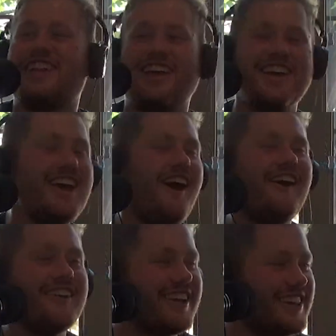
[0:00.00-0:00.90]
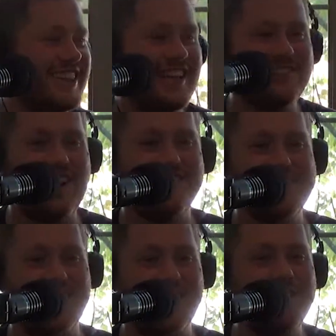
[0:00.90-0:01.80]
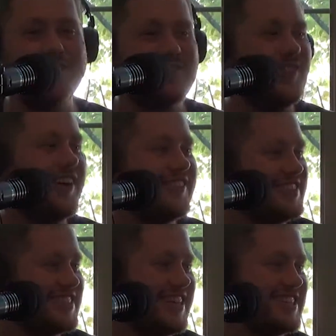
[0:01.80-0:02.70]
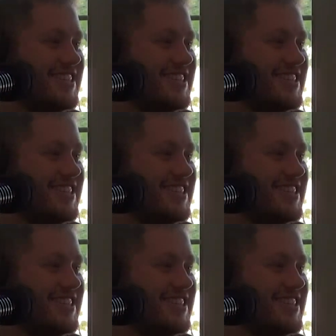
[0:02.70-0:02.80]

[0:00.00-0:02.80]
Like, all I could think about was like, whose fault was this?